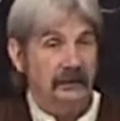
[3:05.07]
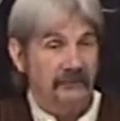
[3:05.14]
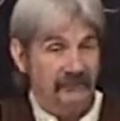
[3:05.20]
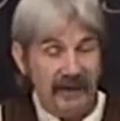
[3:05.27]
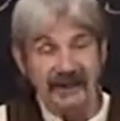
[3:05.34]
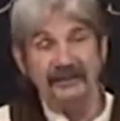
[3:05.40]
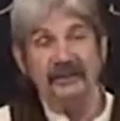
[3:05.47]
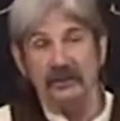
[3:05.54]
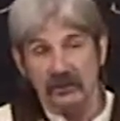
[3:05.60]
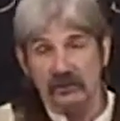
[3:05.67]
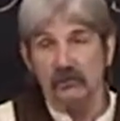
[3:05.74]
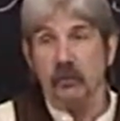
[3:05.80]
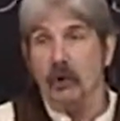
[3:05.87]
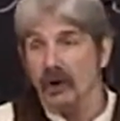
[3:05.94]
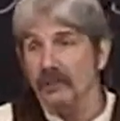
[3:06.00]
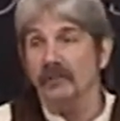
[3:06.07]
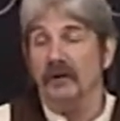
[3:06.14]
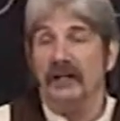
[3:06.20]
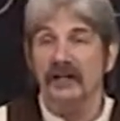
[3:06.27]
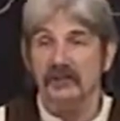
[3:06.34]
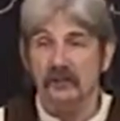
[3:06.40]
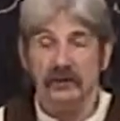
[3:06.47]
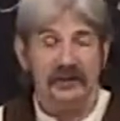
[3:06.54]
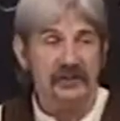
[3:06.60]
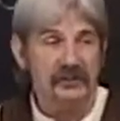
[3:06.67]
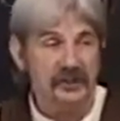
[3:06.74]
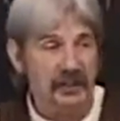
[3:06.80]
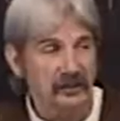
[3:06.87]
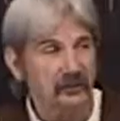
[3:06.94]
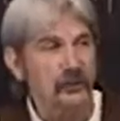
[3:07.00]
In fact, there is one place where they
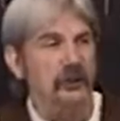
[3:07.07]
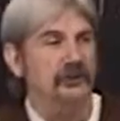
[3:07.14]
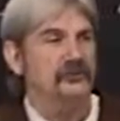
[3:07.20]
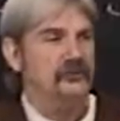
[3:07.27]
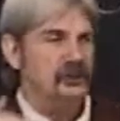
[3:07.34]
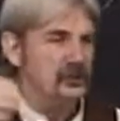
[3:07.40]
say, "Look,